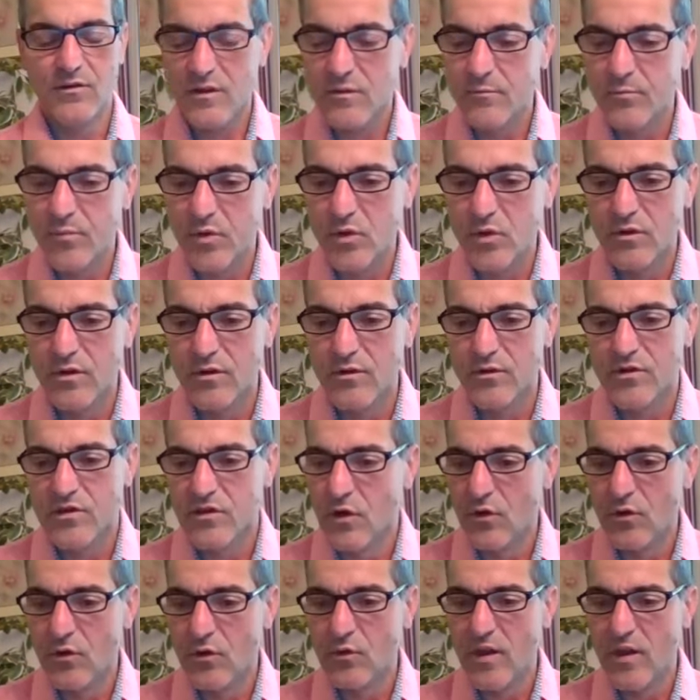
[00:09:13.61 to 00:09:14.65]
computer,
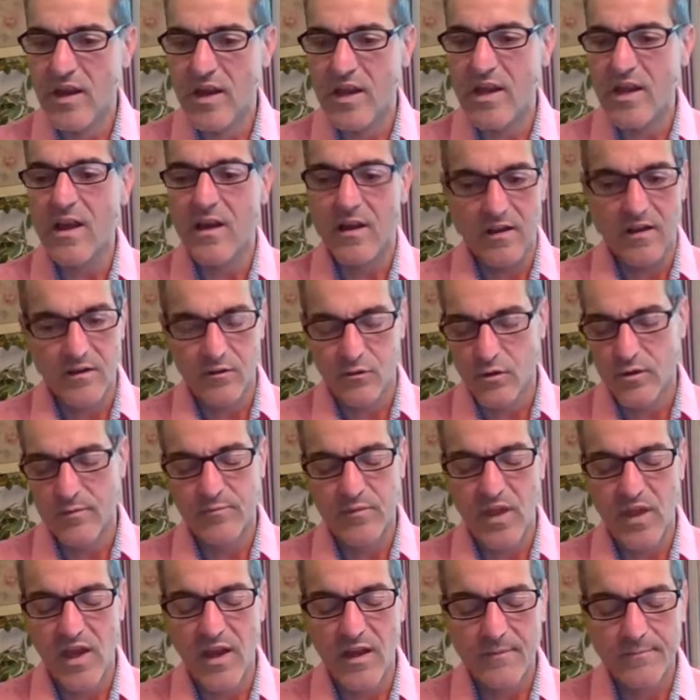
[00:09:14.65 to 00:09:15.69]
so they can't encrypt
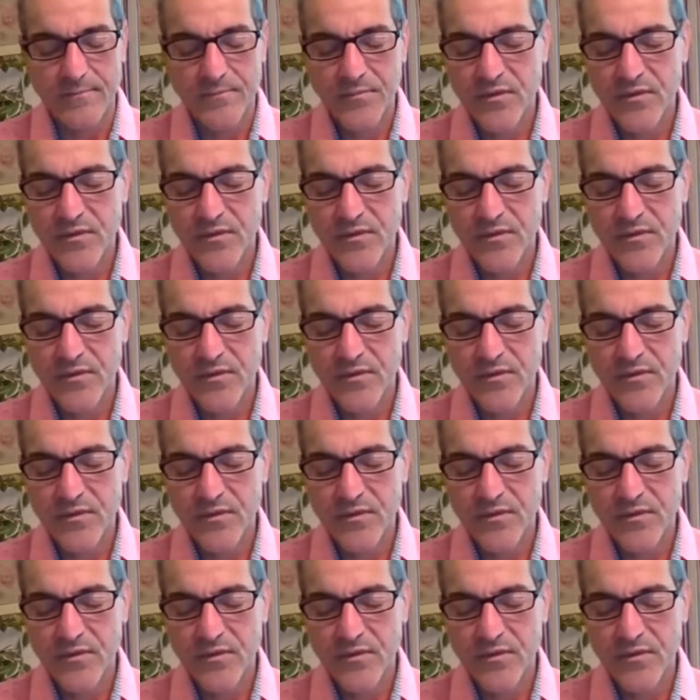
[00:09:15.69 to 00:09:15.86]
that.